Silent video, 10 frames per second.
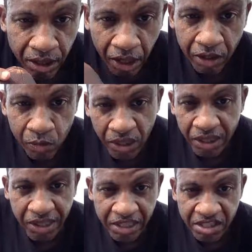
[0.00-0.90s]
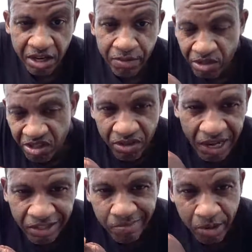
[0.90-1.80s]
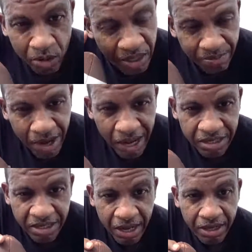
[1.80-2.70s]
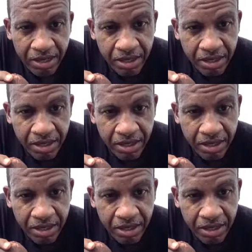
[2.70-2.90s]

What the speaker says: of the Willie Lynch theory. You still got the broken mindset.